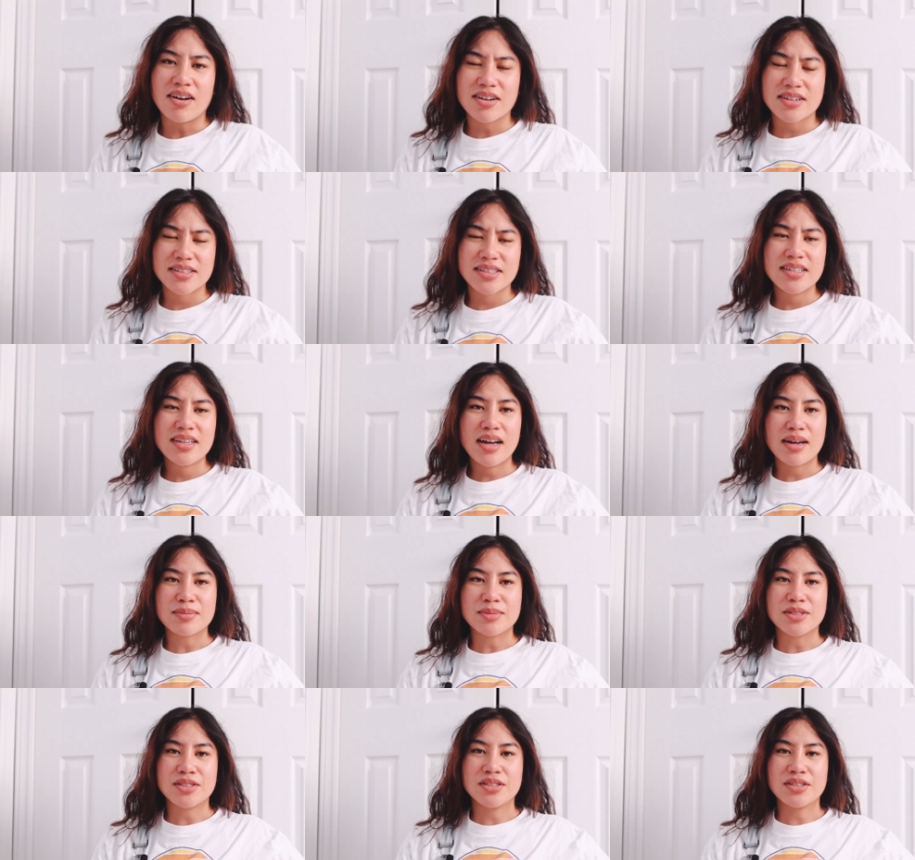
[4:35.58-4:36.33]
Honestly,
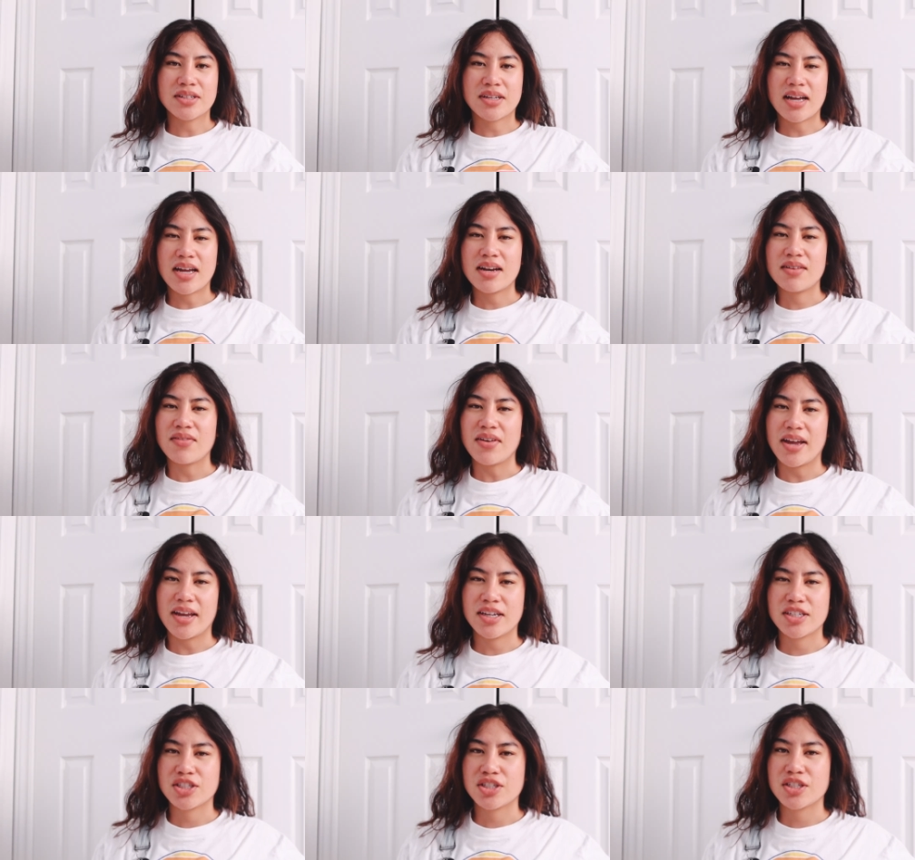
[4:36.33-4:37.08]
I'm still kind of
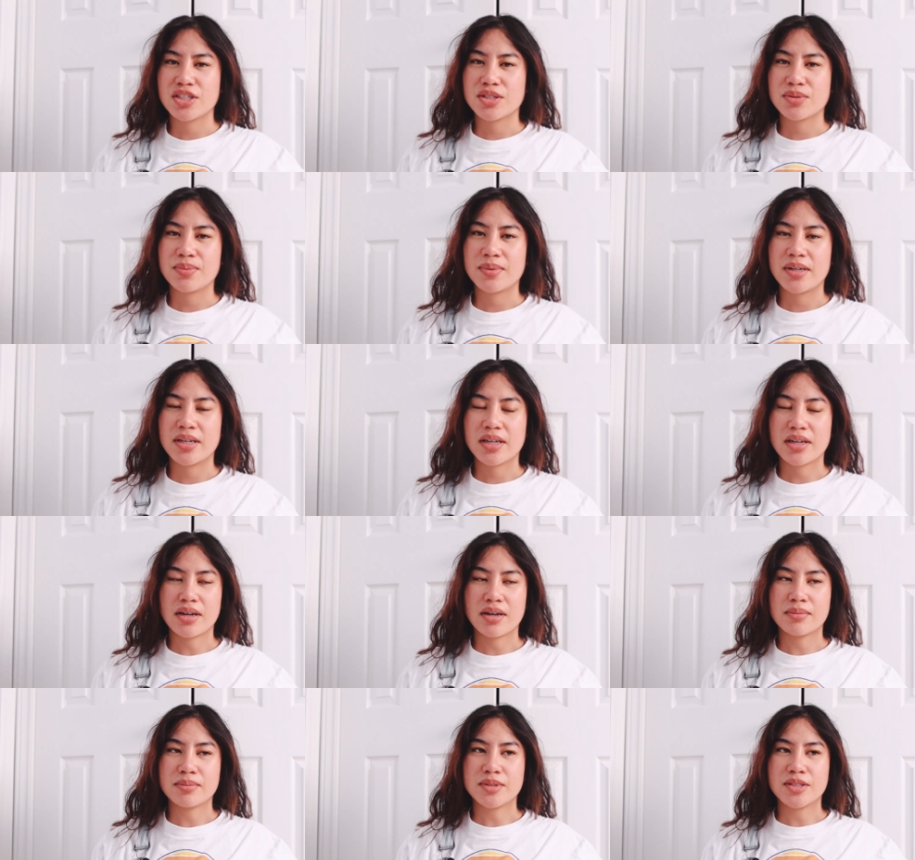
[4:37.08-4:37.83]
anxious when it
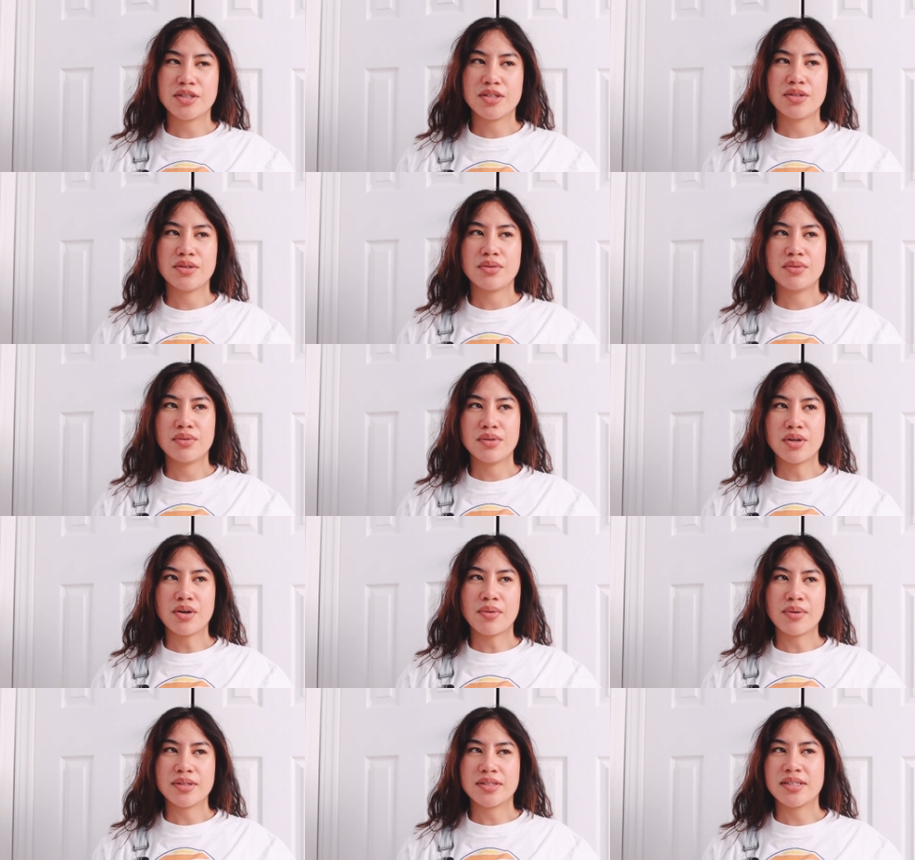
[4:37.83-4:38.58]
comes to
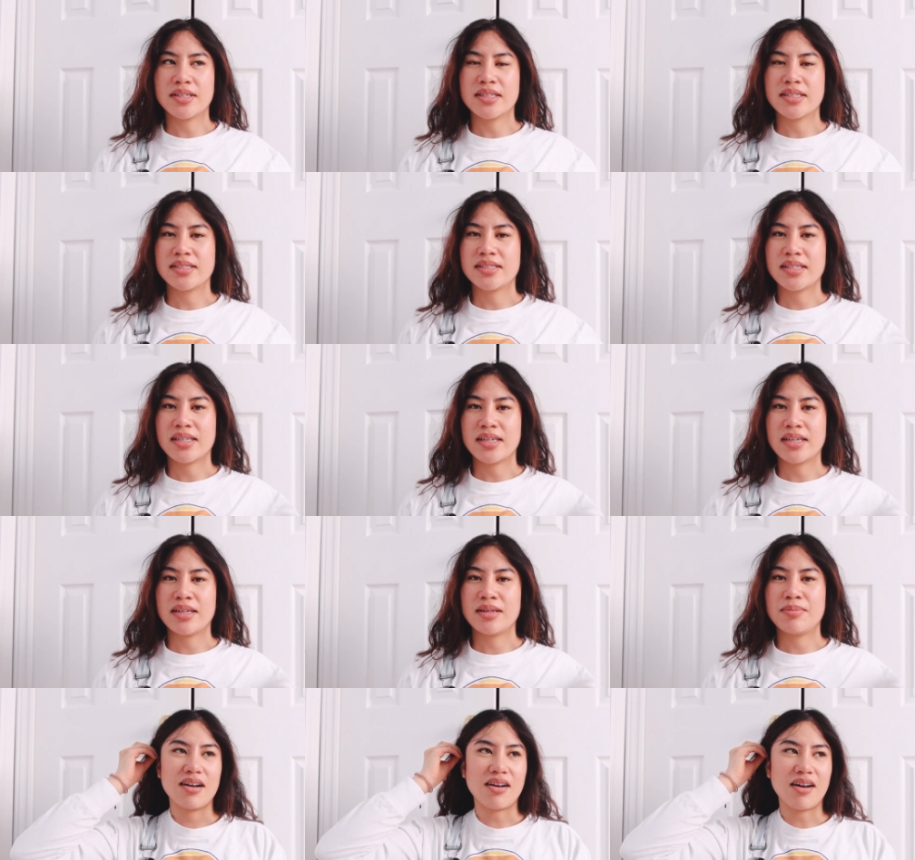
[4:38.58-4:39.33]
going to the
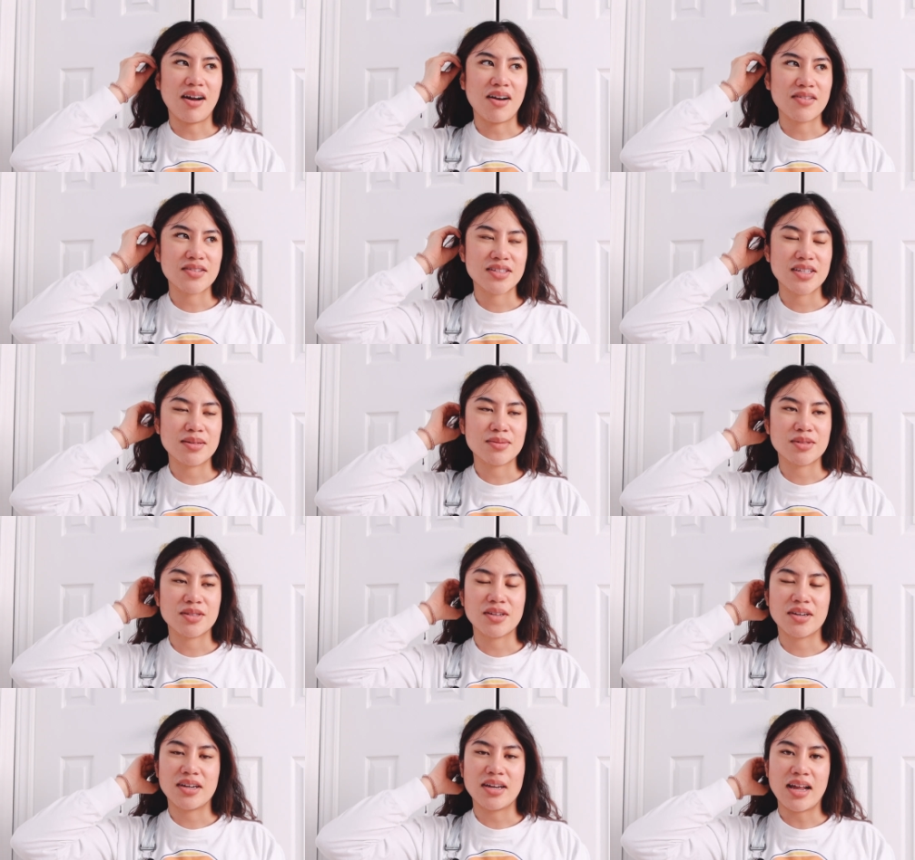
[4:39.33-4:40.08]
city. Obviously, I'm
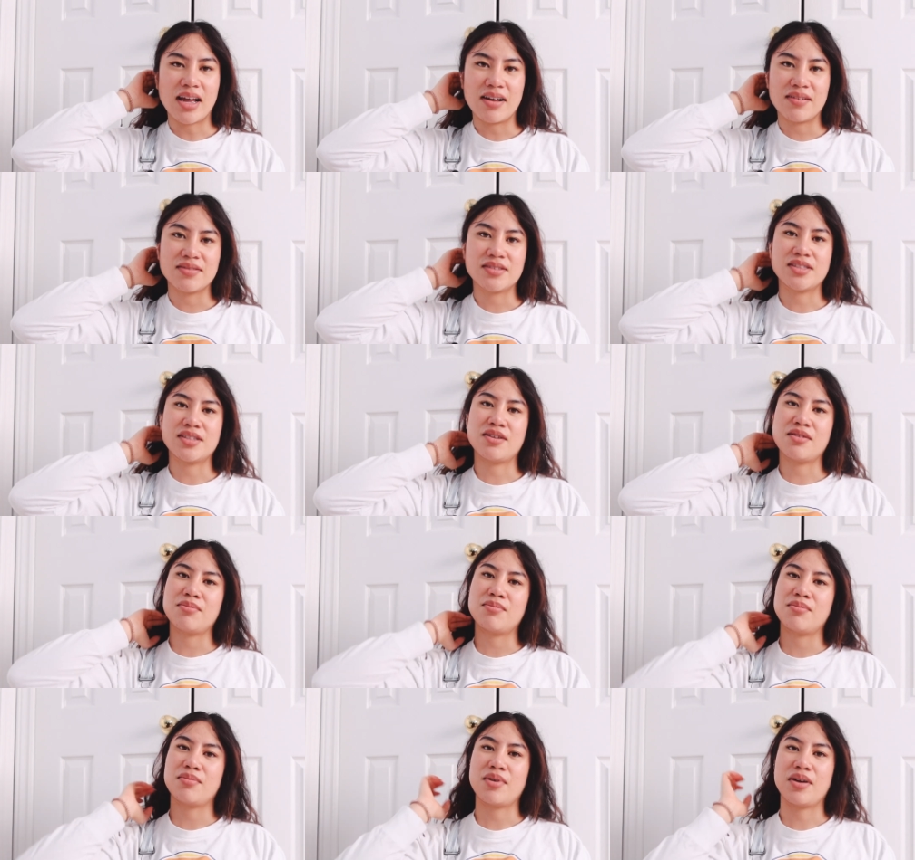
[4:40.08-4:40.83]
still gonna have
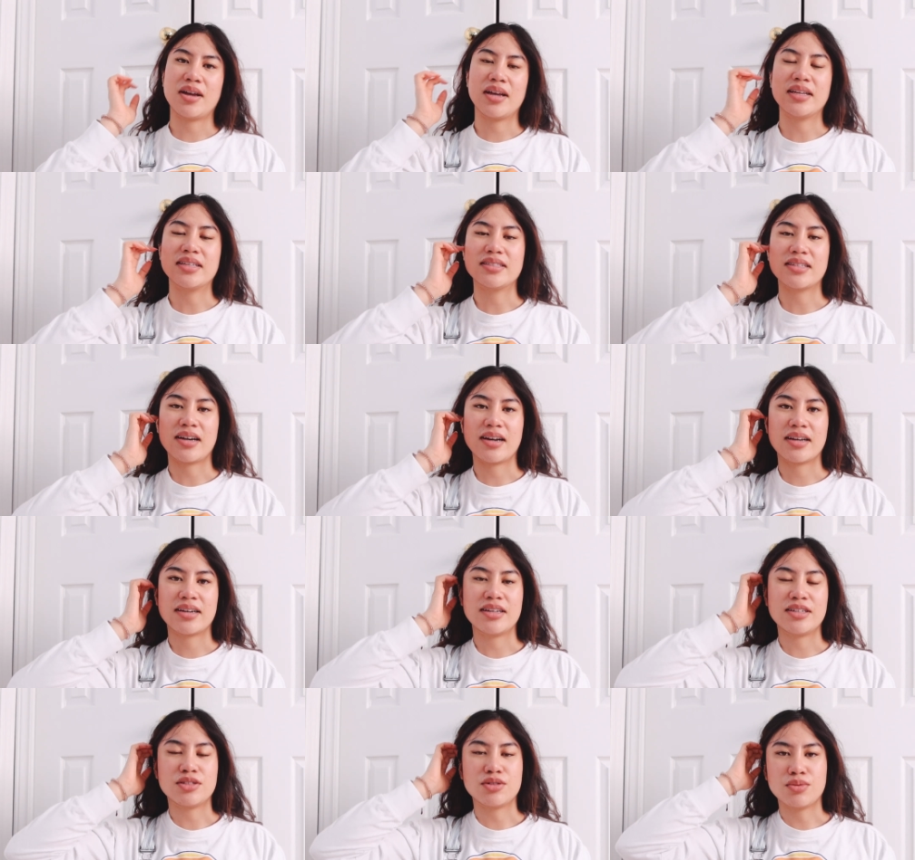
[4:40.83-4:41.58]
some
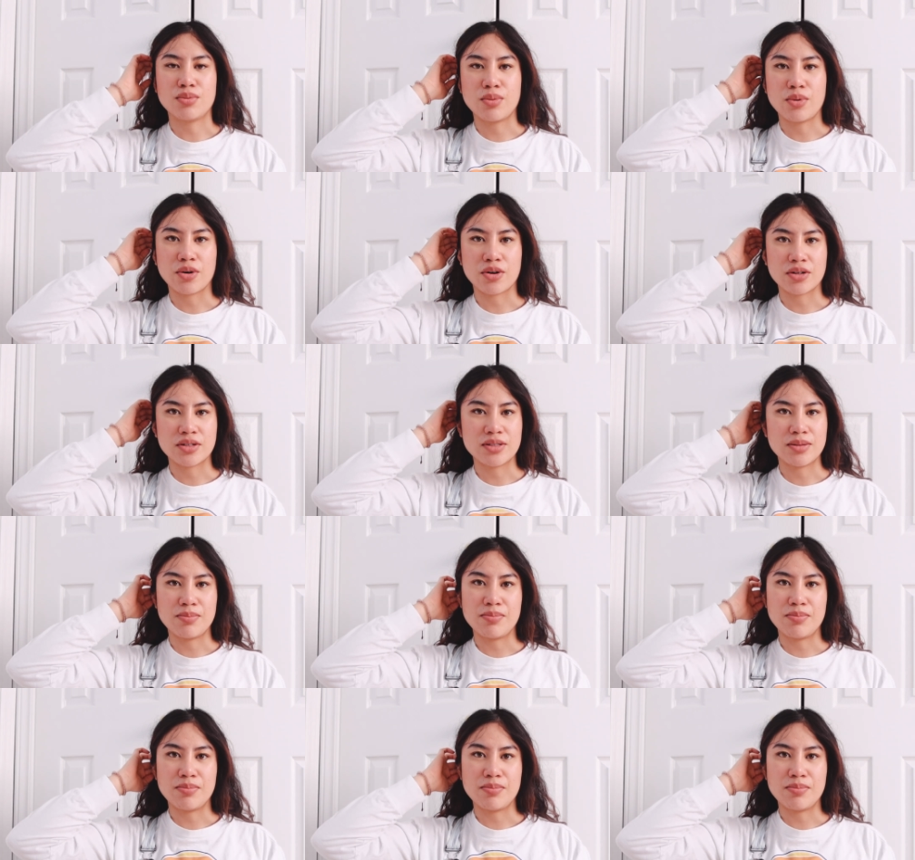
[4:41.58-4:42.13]
anxiety towards